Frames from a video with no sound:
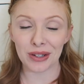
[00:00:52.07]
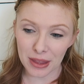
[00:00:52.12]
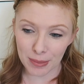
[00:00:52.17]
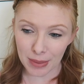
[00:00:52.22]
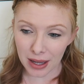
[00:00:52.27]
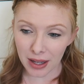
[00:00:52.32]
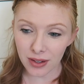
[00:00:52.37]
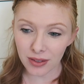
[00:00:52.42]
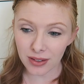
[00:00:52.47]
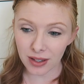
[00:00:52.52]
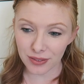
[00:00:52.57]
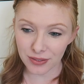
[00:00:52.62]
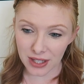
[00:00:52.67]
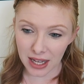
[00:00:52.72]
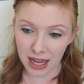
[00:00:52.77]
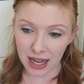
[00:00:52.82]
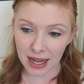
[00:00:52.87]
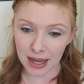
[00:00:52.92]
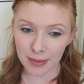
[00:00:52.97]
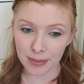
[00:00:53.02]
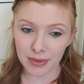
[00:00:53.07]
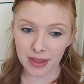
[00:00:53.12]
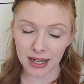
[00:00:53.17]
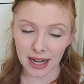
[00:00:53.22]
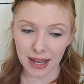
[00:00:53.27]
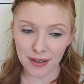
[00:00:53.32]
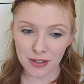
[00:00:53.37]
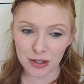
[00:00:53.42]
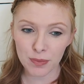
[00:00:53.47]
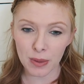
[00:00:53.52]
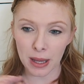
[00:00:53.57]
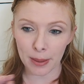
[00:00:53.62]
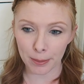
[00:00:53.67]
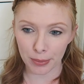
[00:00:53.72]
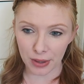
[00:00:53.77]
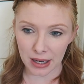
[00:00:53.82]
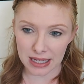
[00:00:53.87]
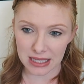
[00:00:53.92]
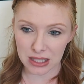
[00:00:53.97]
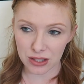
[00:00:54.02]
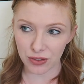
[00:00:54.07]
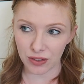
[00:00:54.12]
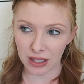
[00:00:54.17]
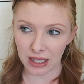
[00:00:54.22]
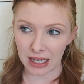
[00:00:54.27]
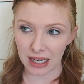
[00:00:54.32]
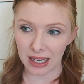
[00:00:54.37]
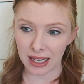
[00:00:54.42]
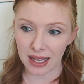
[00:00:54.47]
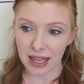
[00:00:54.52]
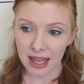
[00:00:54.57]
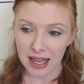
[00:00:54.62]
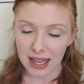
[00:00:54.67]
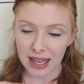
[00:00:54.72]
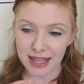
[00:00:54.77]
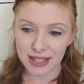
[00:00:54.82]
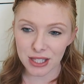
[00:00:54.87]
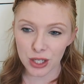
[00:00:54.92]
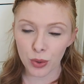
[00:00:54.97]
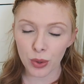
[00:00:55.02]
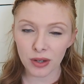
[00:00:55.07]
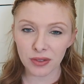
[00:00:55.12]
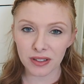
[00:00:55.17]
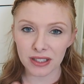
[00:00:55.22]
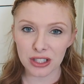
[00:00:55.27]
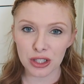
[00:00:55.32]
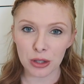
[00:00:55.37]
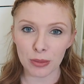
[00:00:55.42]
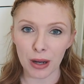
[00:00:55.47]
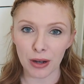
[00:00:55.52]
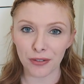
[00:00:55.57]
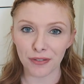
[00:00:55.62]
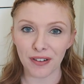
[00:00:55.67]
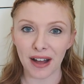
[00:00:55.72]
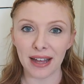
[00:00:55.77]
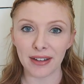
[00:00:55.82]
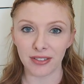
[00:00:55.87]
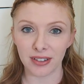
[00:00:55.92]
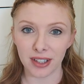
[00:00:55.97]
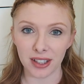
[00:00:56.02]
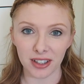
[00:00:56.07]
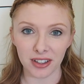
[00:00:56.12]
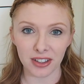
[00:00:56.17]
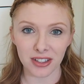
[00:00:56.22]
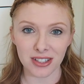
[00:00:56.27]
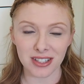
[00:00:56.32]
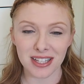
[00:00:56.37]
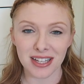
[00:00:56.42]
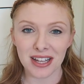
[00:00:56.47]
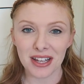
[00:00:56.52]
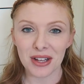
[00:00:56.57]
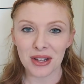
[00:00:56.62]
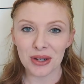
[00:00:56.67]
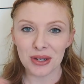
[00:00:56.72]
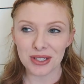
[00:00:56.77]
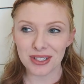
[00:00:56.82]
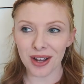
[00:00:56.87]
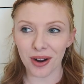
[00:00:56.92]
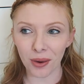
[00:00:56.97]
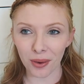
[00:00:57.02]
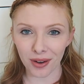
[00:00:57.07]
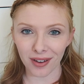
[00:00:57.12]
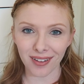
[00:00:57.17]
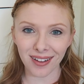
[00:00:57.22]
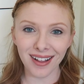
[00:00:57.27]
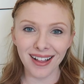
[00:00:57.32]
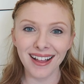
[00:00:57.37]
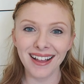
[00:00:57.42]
The amount of time that I've spent breastfeeding is equivalent to about five years total.